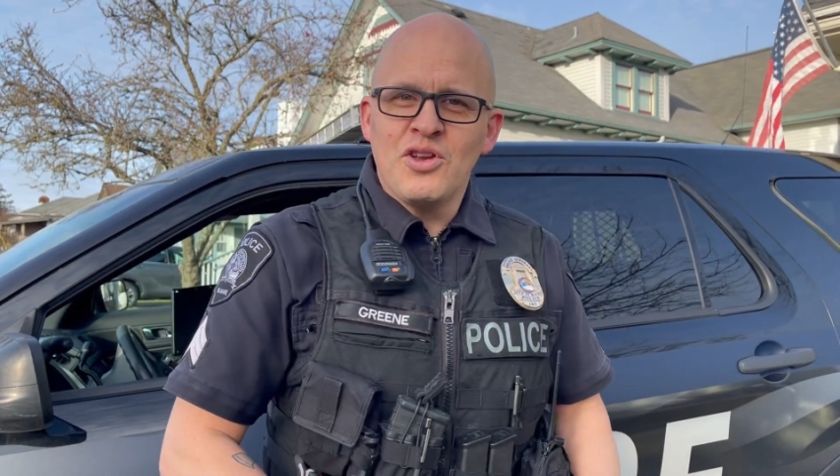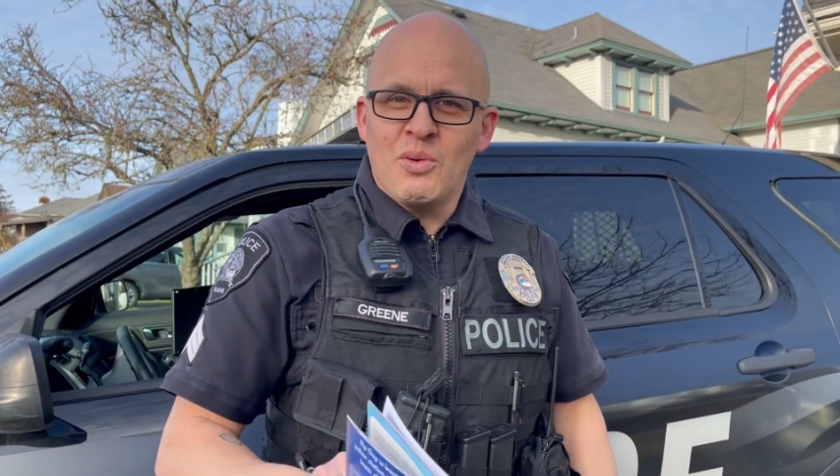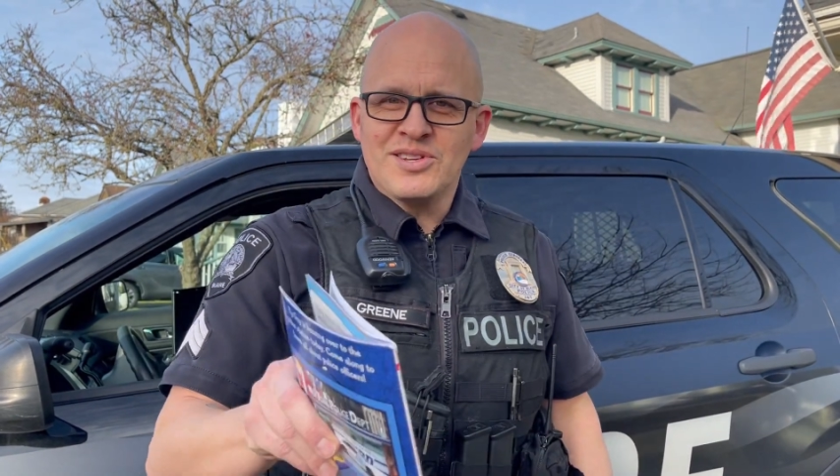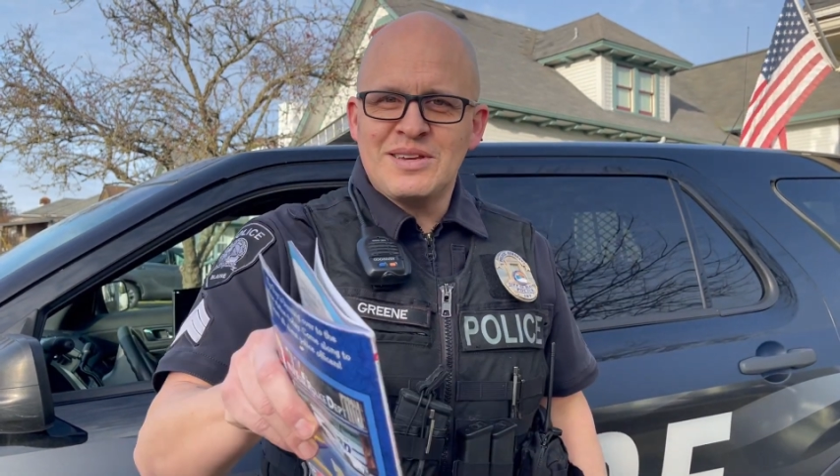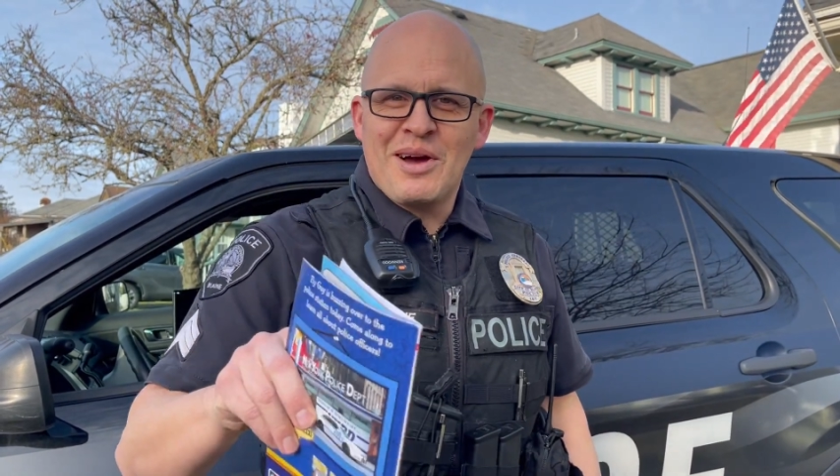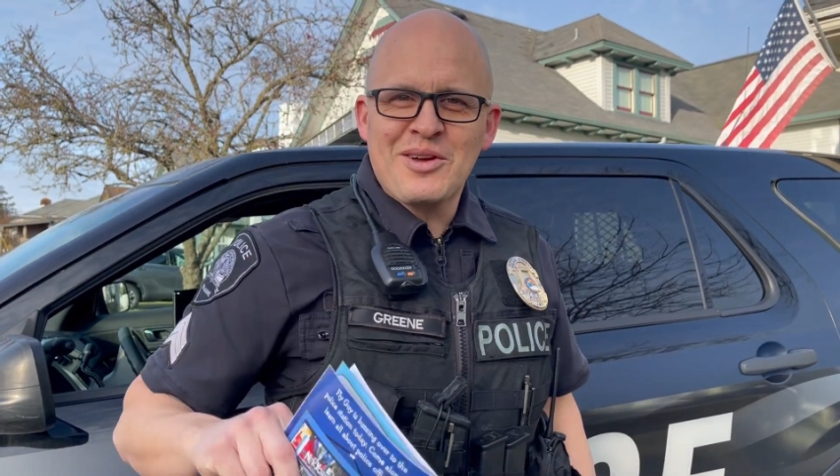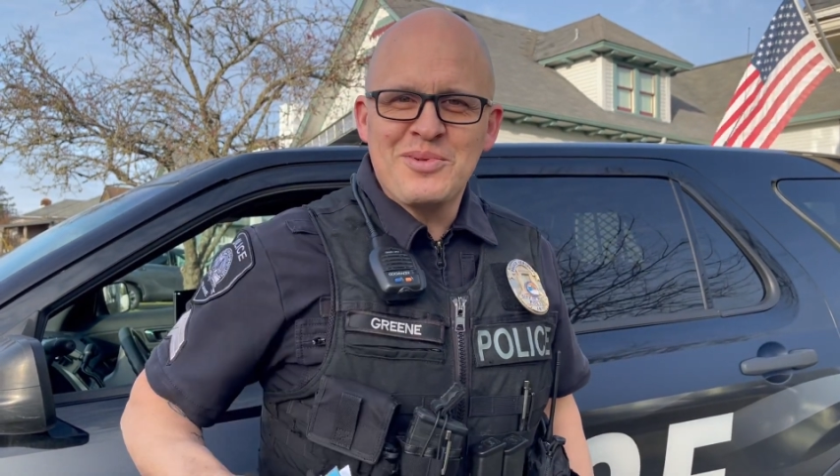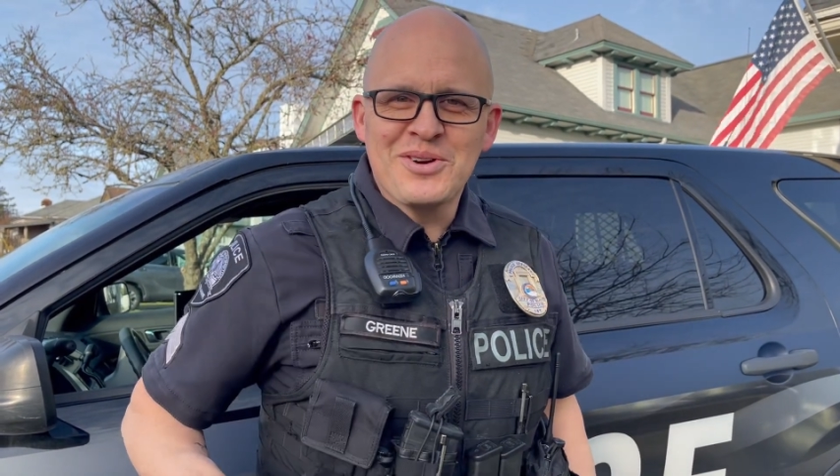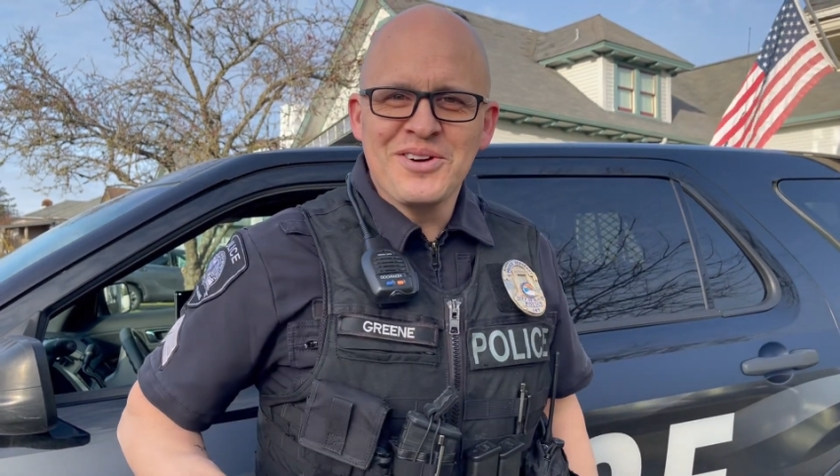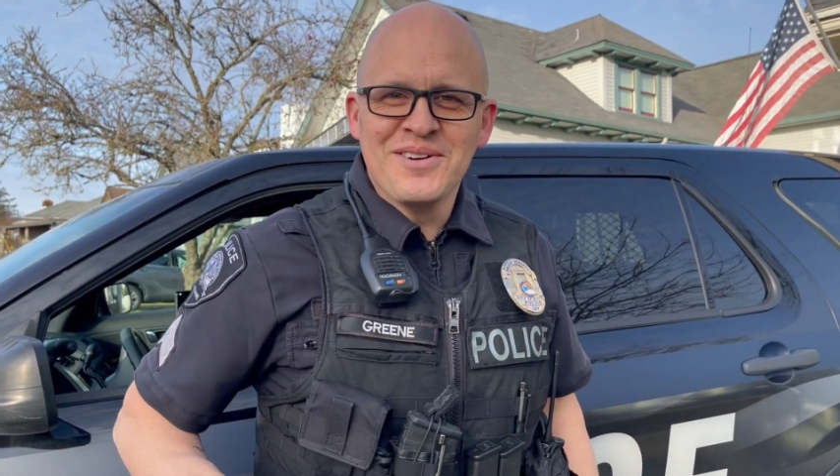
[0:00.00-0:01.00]
You want to see my
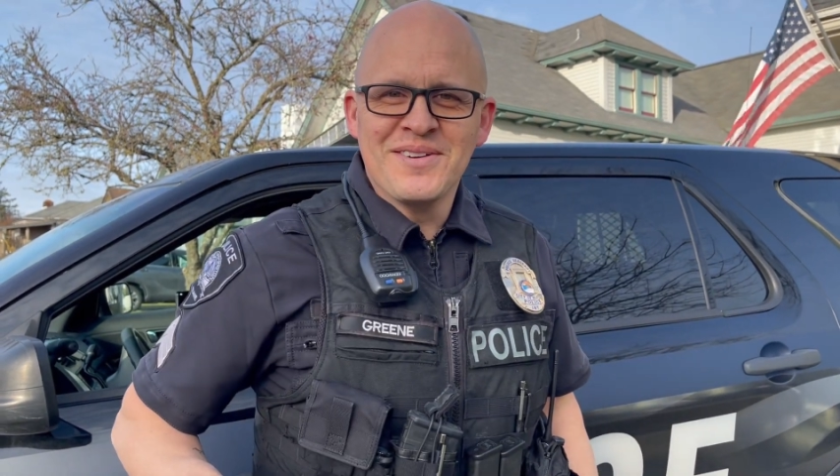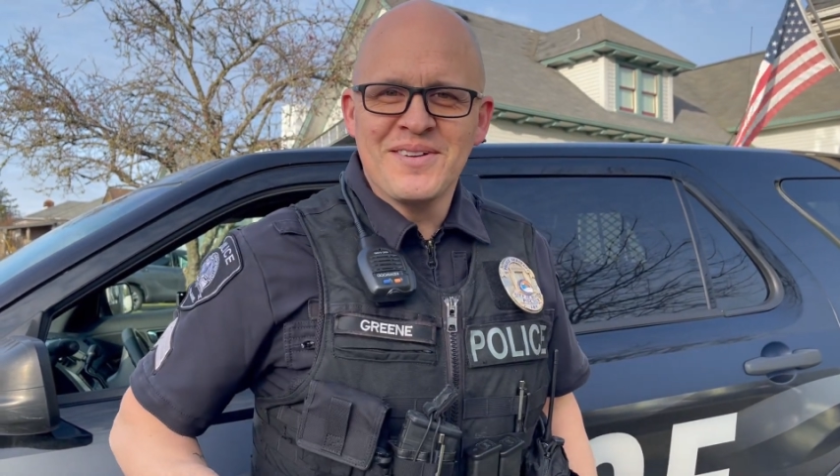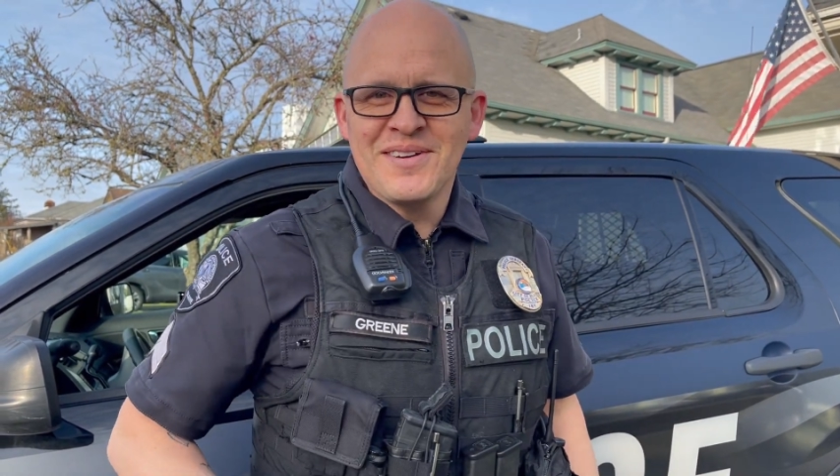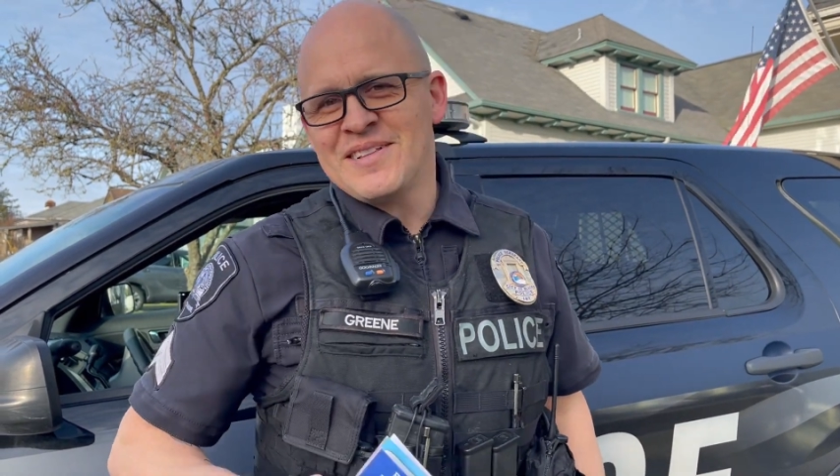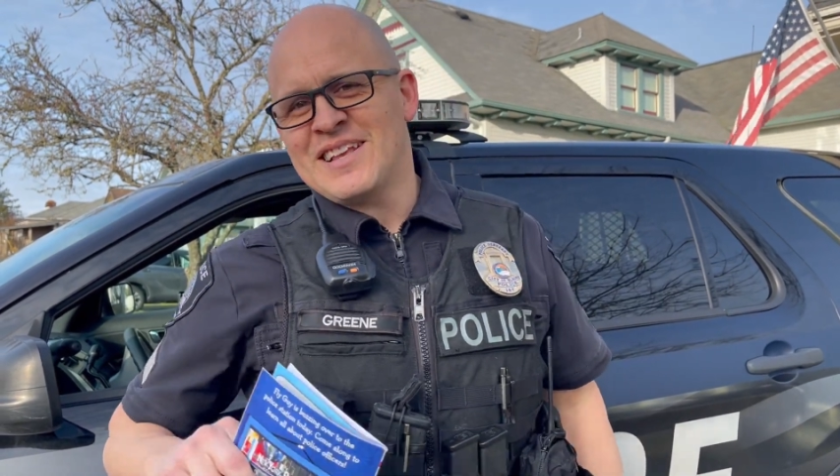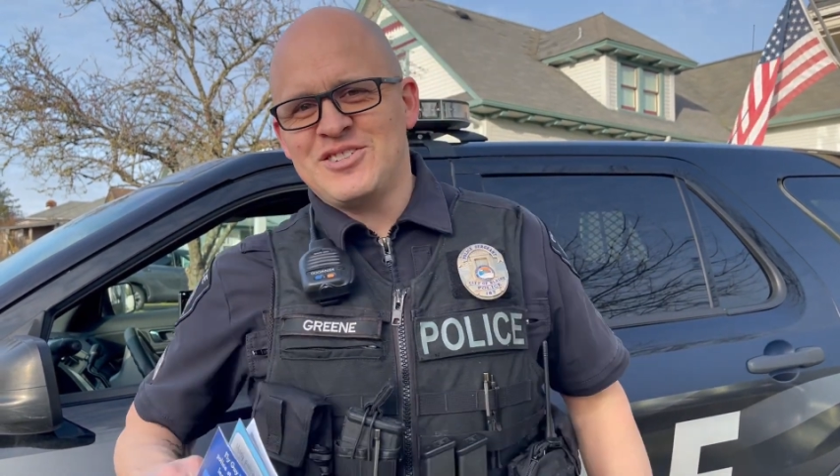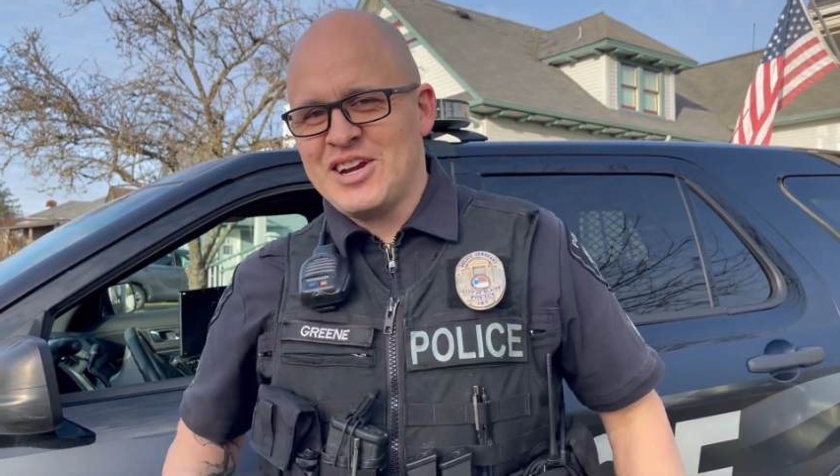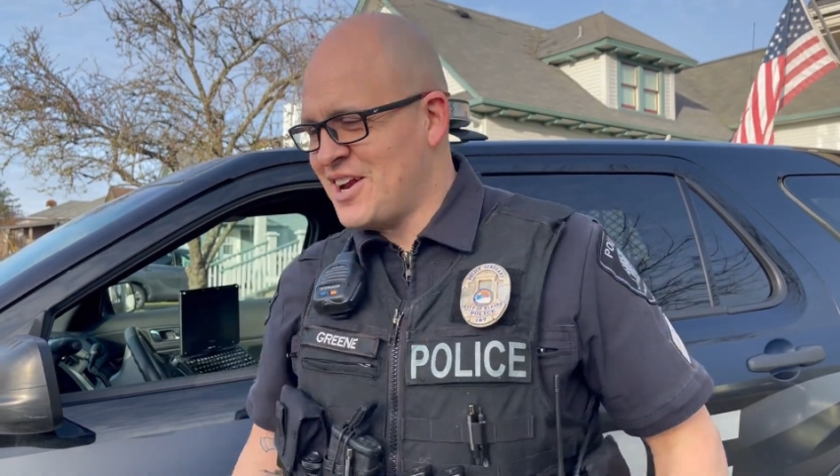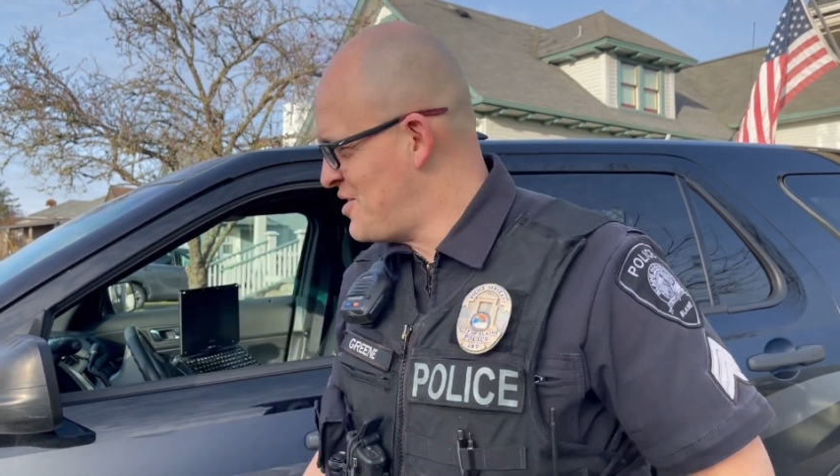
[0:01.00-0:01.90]
computer? Let's check it